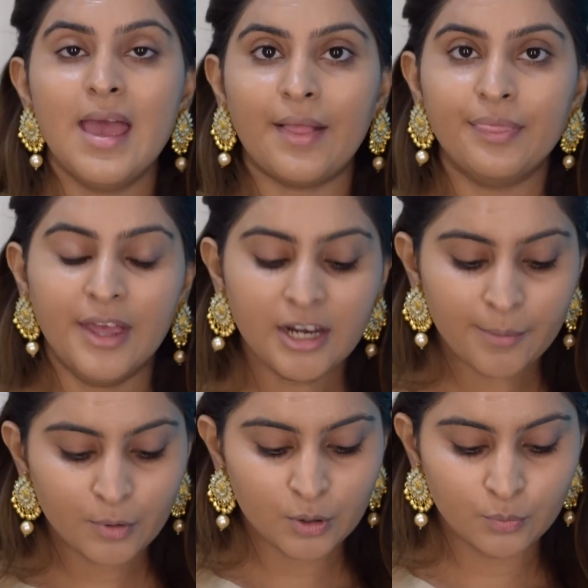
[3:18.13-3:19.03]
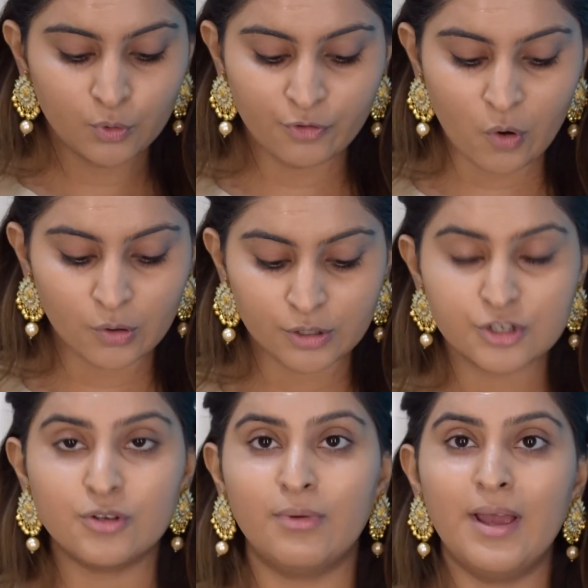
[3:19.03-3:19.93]
And then I'm going to move on
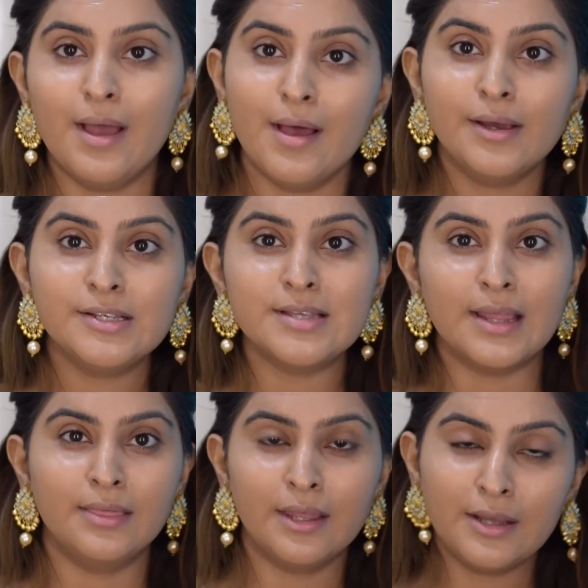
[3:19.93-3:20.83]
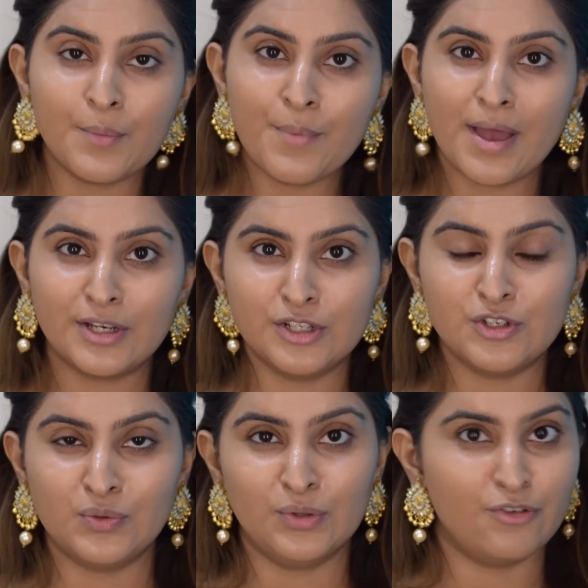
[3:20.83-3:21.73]
to my eyes and then come back and
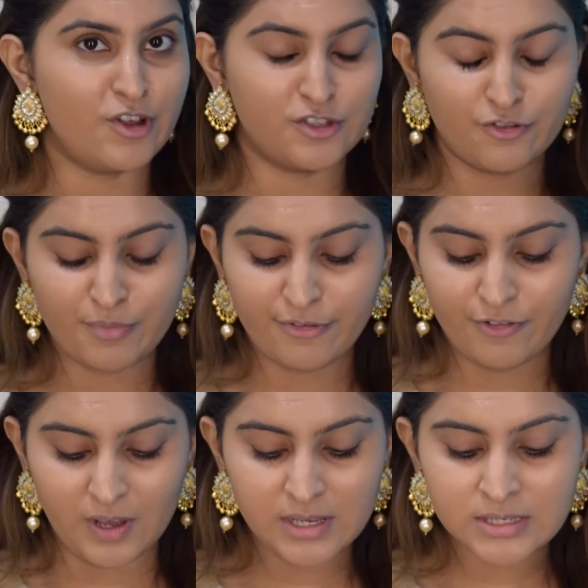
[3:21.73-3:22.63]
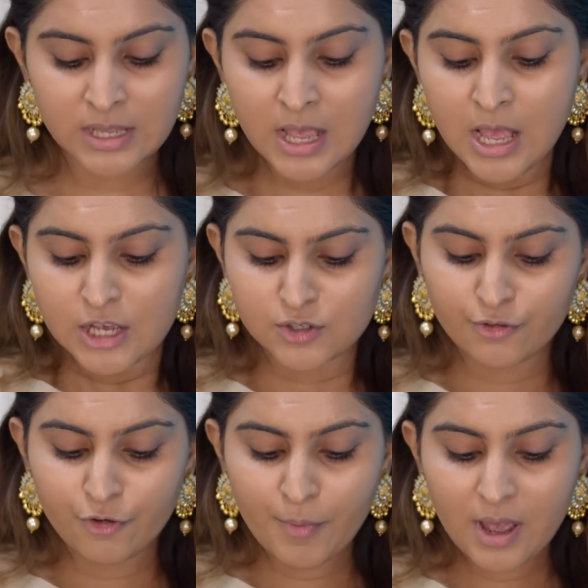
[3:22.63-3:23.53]
do the rest of my face. So
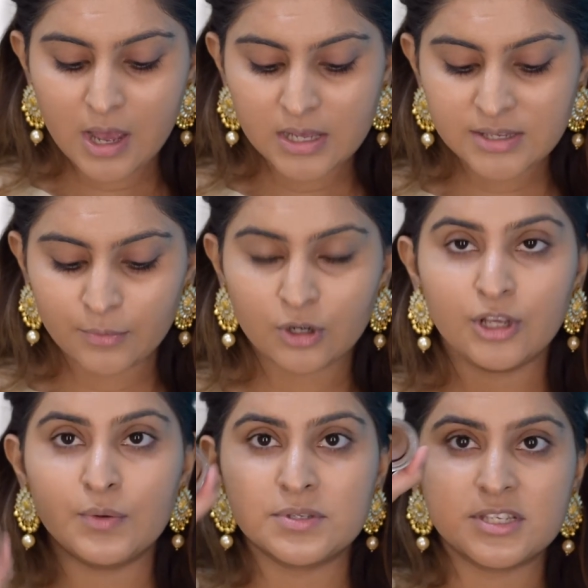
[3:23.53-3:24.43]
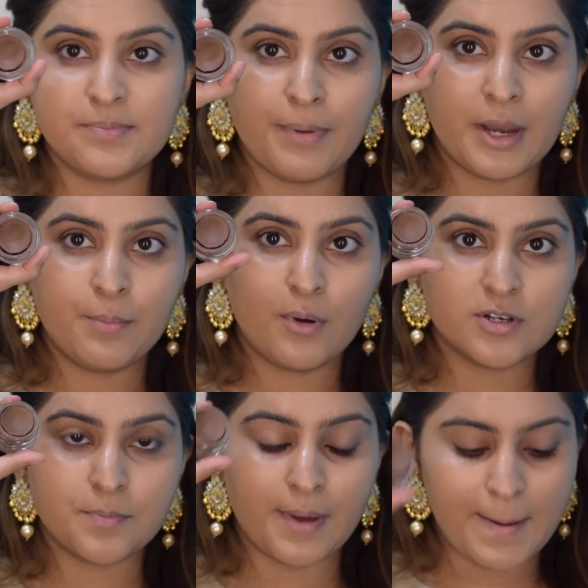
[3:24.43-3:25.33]
for my eyes, I'm going to use this
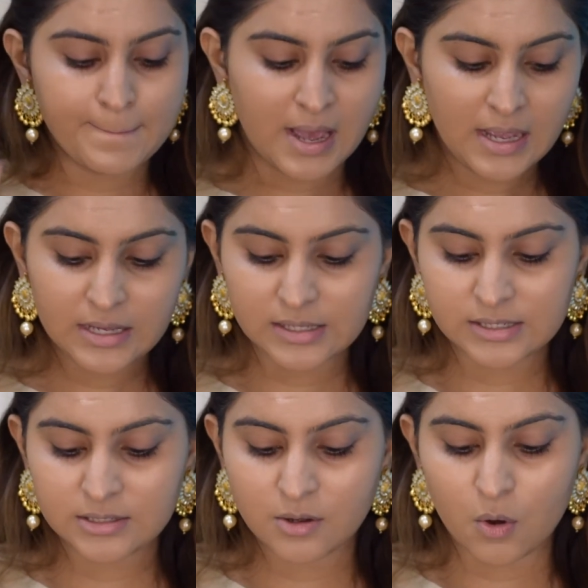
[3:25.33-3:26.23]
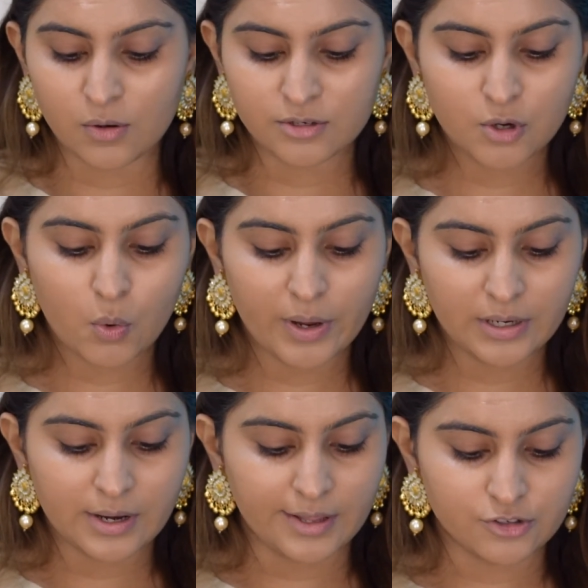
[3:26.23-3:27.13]
Paintpot by MAC. It's called
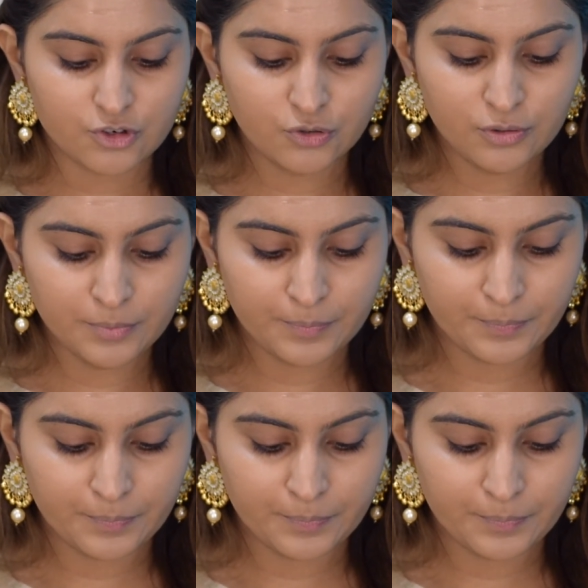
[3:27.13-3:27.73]
Quite Natural. I'm